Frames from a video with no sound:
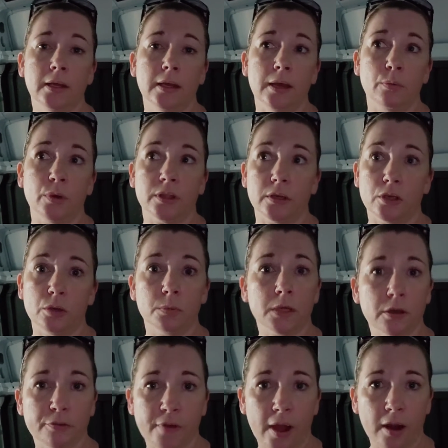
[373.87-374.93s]
with a
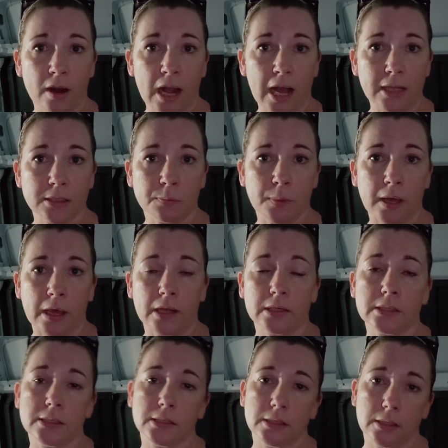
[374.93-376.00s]
humidifier
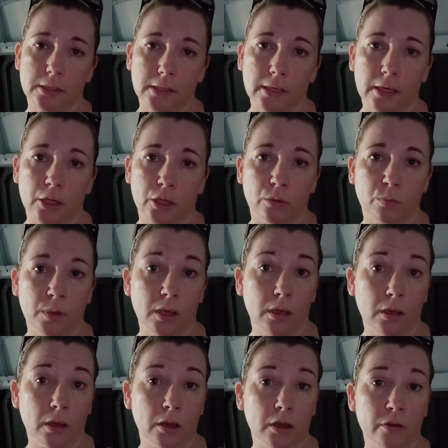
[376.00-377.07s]
aspect, it could
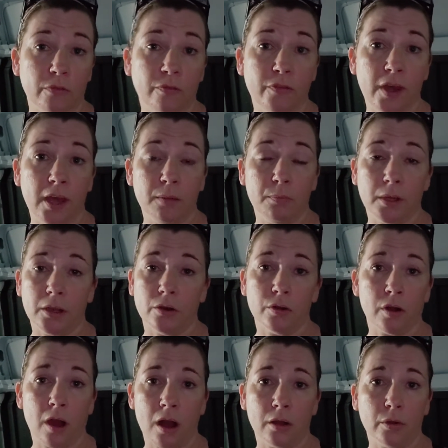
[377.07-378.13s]
be a good fit, but you're
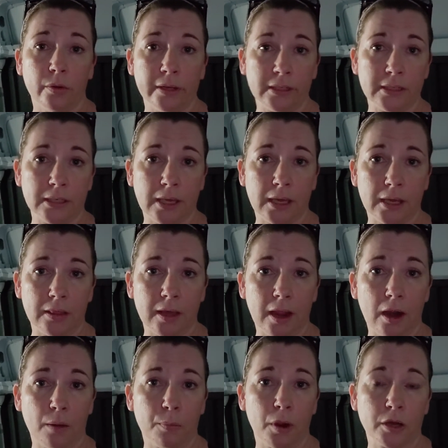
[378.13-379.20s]
not going to get the
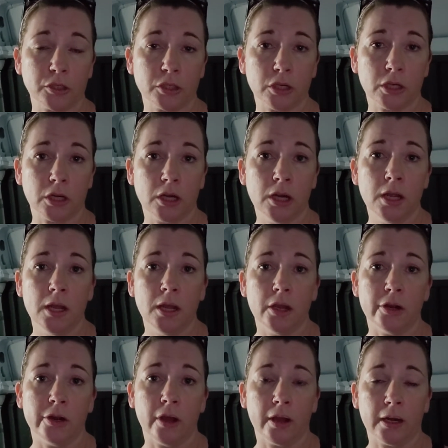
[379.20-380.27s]
air pressure,
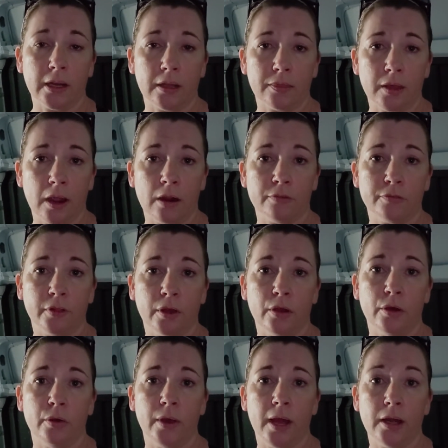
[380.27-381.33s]
you're not going to get the
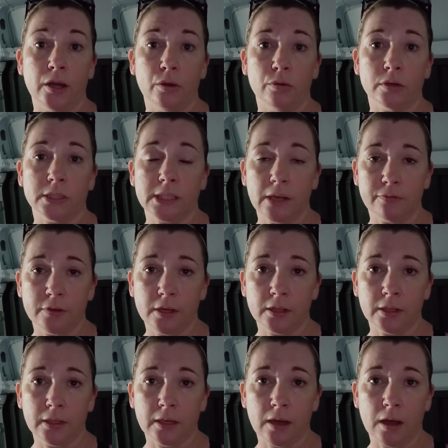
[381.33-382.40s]
airflow, and you're
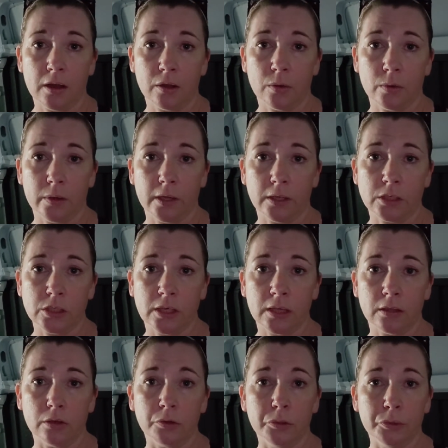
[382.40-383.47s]
definitely not going to
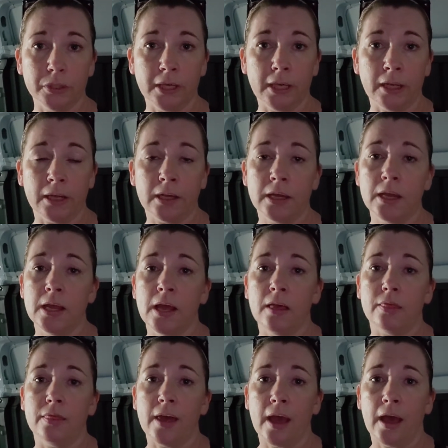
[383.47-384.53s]
get the cooling
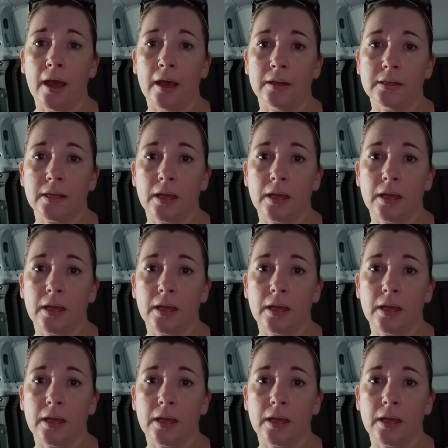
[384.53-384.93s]
that